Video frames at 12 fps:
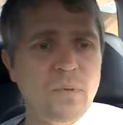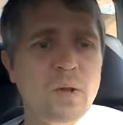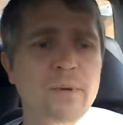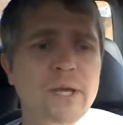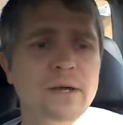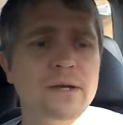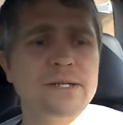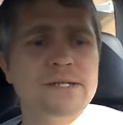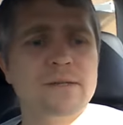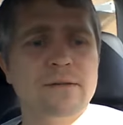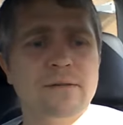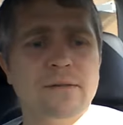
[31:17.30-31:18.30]
because
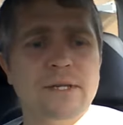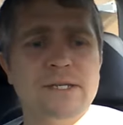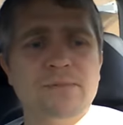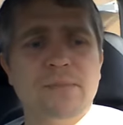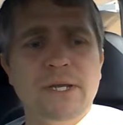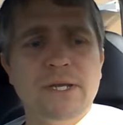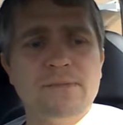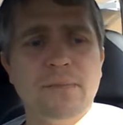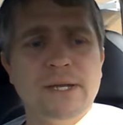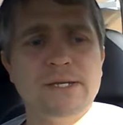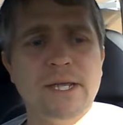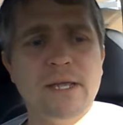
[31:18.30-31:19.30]
this piece
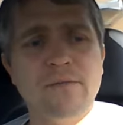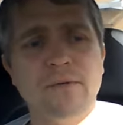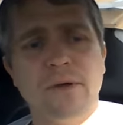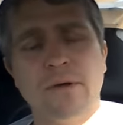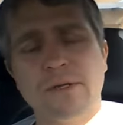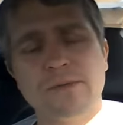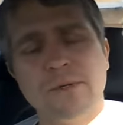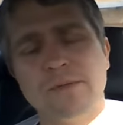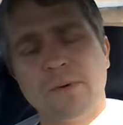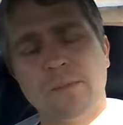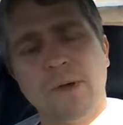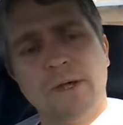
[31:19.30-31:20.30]
by David, or this piece
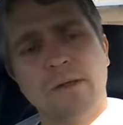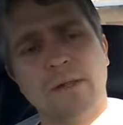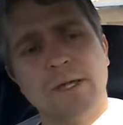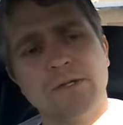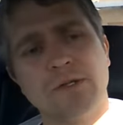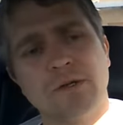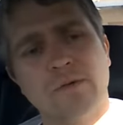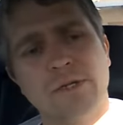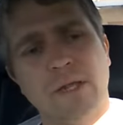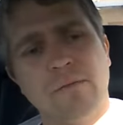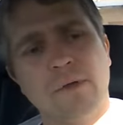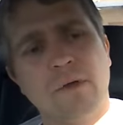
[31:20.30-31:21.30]
by Michelangelo,
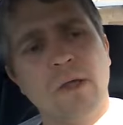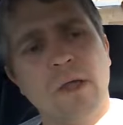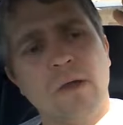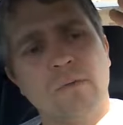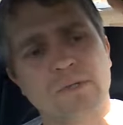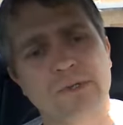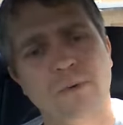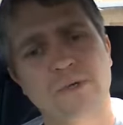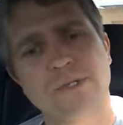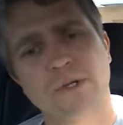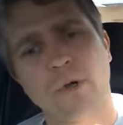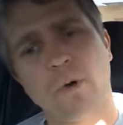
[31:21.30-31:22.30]
David, was
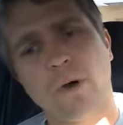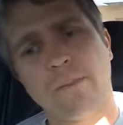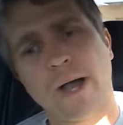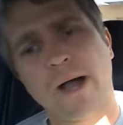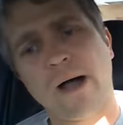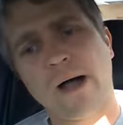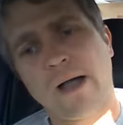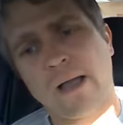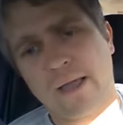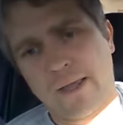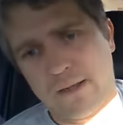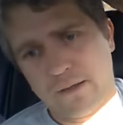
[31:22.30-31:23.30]
supposed to go up
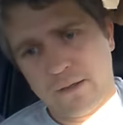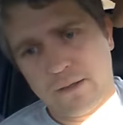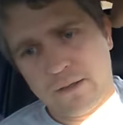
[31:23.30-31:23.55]
high